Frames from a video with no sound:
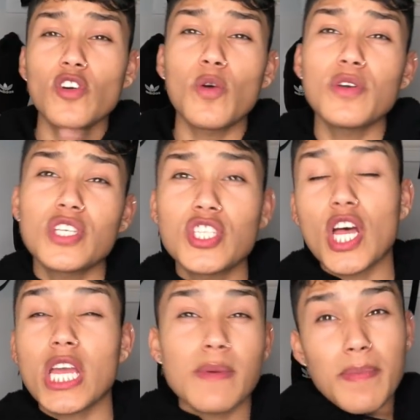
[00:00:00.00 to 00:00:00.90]
you're always just
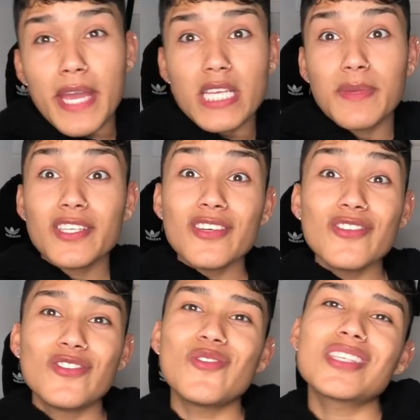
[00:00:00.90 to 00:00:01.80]
stalking my page, make sure
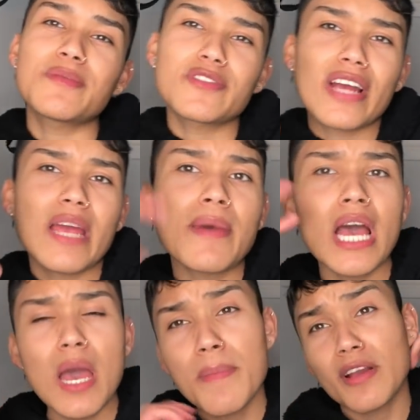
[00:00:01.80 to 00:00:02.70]
you do subscribe,
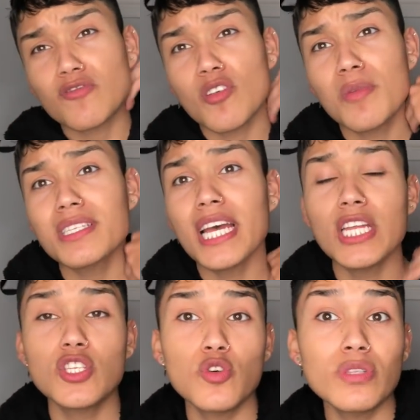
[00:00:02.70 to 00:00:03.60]
because we're almost at
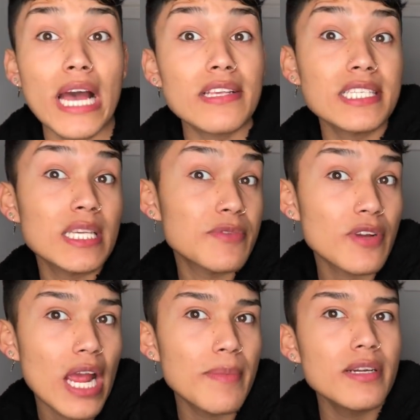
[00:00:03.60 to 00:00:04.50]
2,000
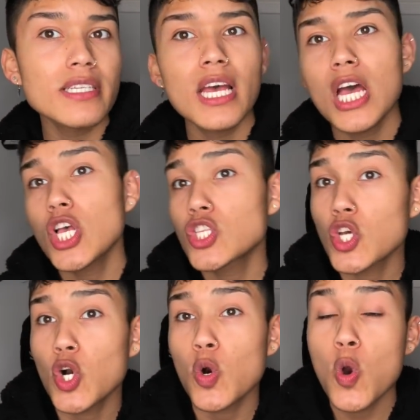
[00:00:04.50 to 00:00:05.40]
subscribers.
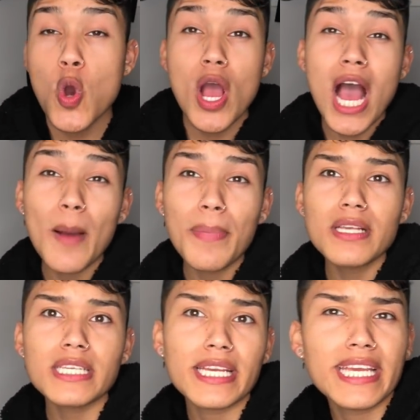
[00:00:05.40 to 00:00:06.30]
So help
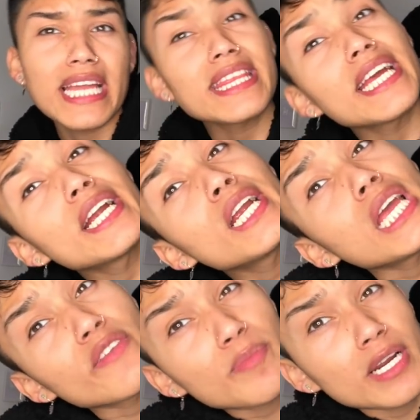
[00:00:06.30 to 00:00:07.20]
us get there.
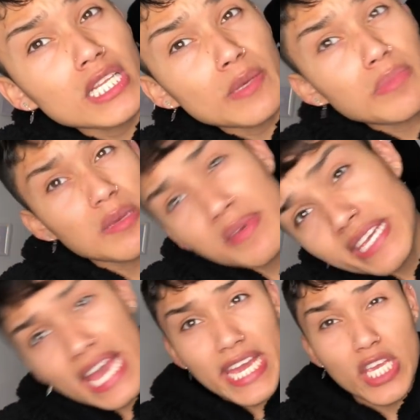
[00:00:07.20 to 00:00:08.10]
If you're part of the BB
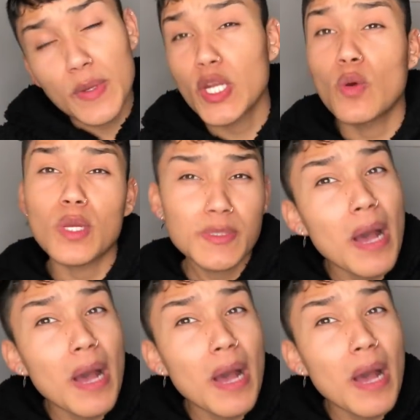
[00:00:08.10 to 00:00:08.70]
gang, you already know what's